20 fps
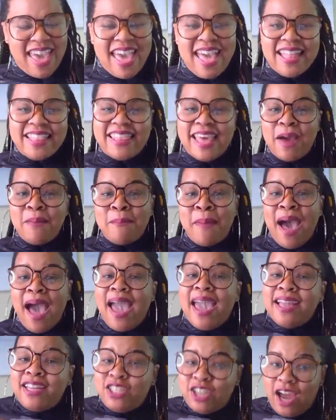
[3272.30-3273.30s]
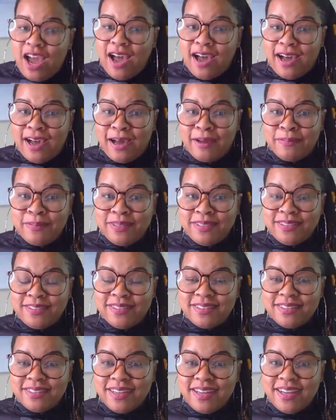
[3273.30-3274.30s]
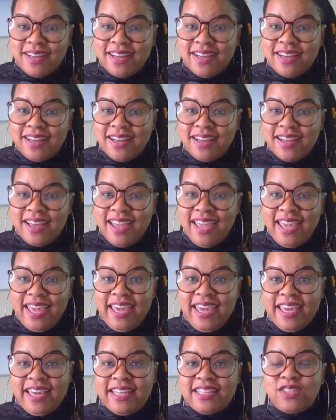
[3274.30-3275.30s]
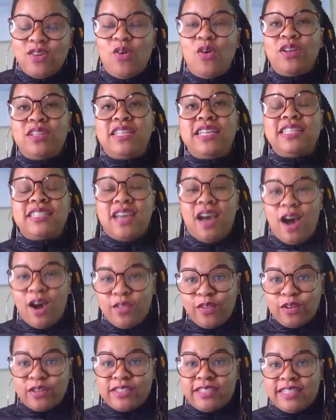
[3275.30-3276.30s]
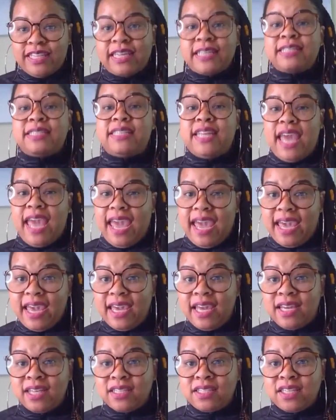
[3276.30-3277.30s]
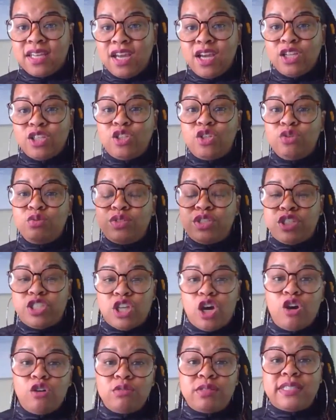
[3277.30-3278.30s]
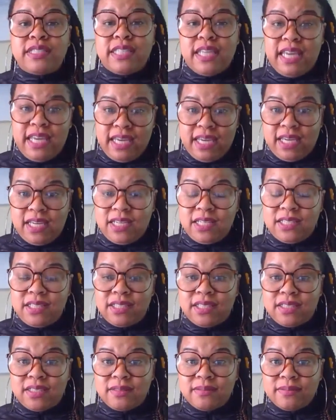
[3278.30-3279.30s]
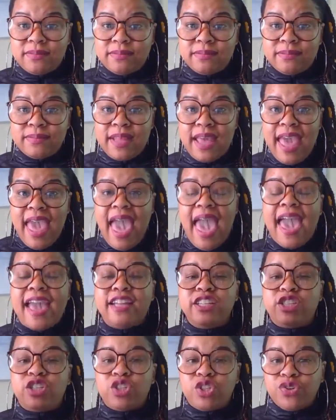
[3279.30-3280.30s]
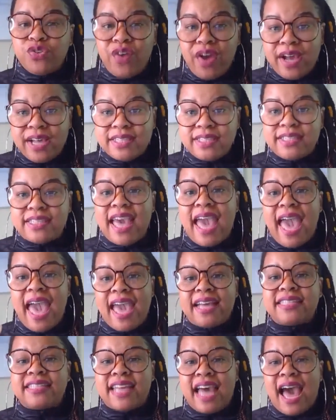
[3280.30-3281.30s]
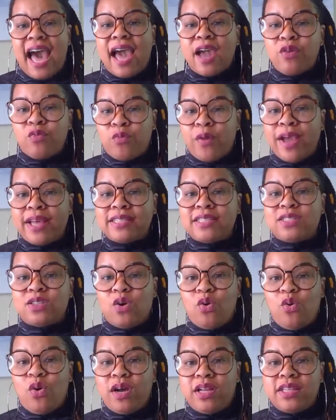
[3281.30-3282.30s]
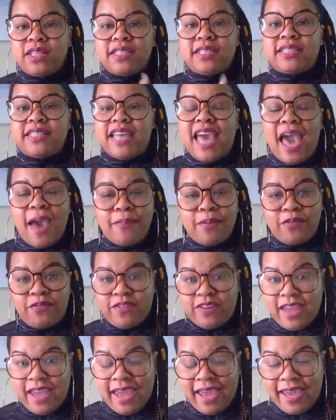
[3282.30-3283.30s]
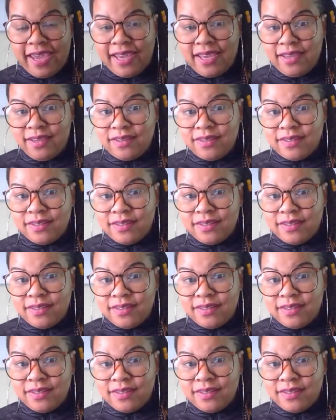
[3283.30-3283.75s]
that my job is on these other six days to sow seeds and trust that as I rest on the Sabbath day,